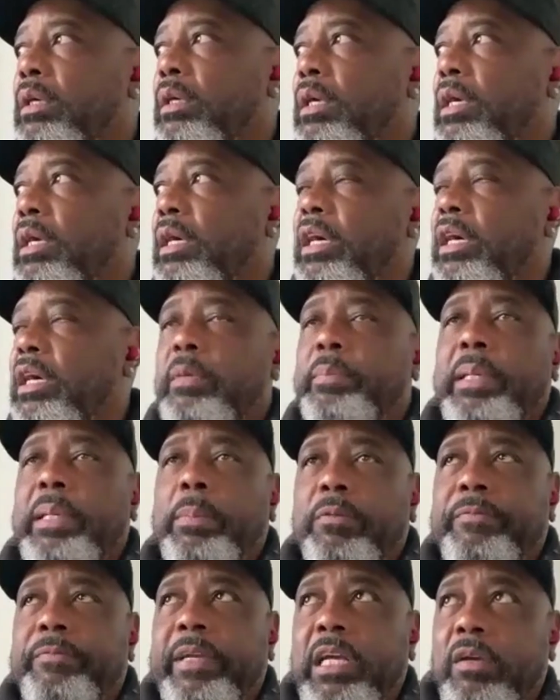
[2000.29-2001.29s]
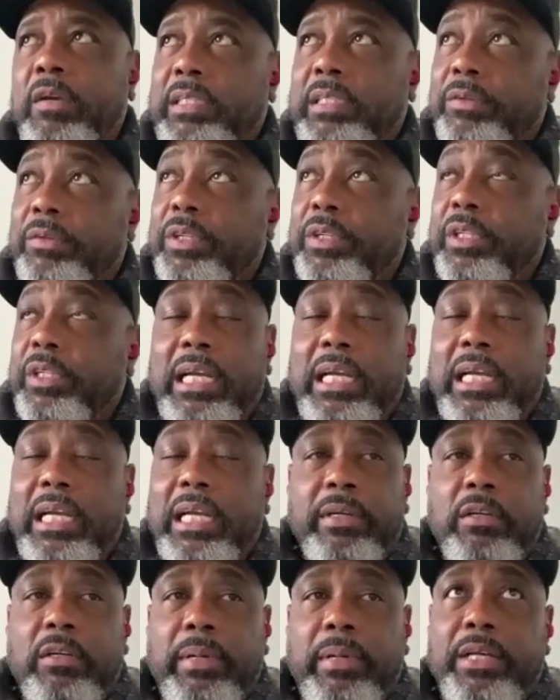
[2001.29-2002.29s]
Uh, other people's films. I was just
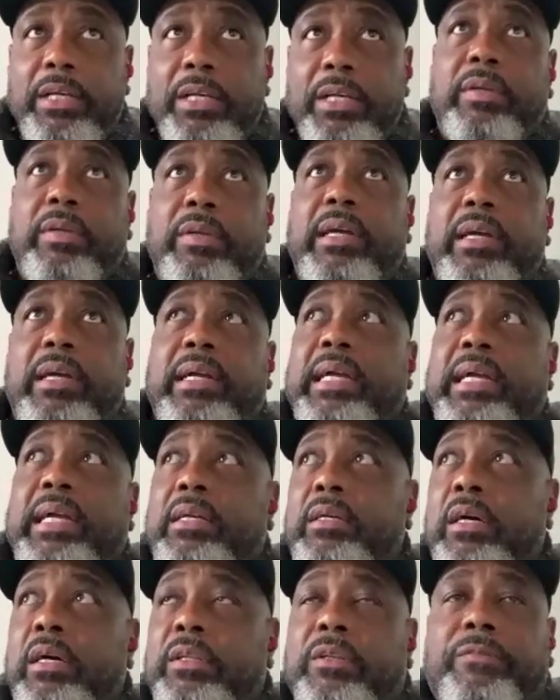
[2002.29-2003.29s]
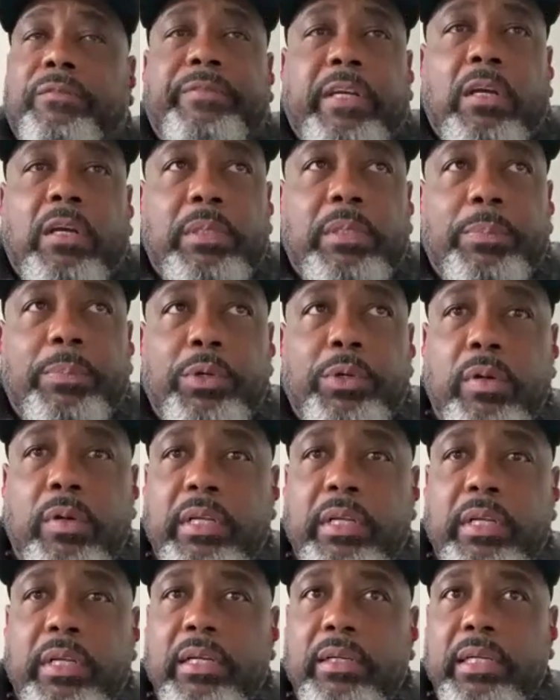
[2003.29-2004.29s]
concentrating on mine. So now I got other films I'm
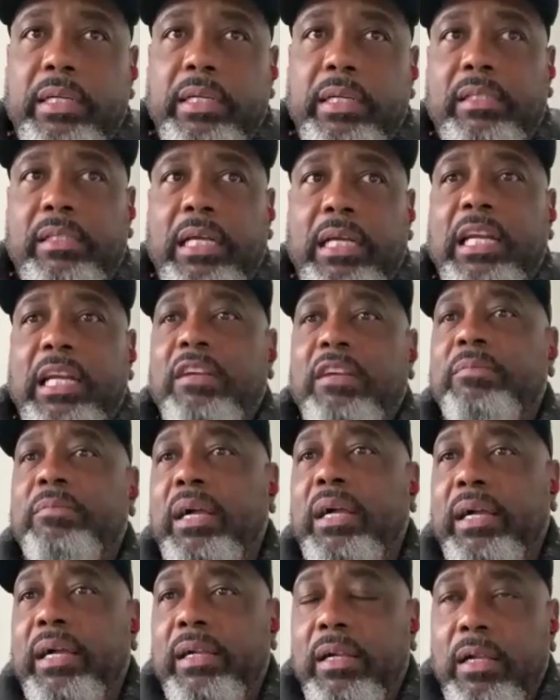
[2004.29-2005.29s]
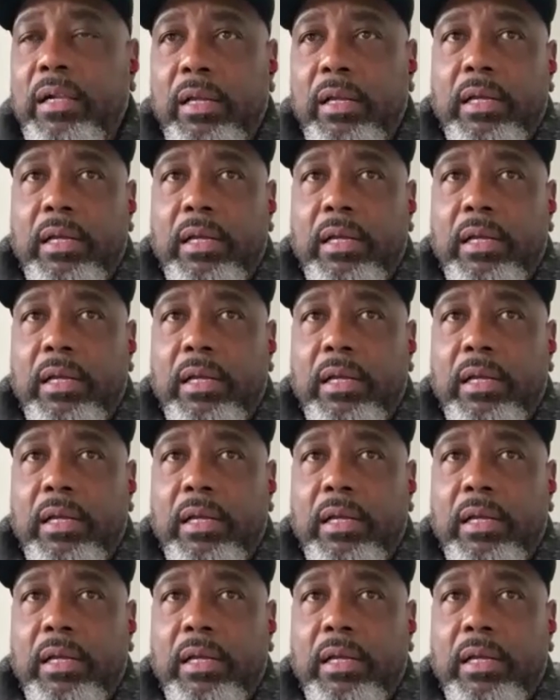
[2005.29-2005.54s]
doing that that's not even mine.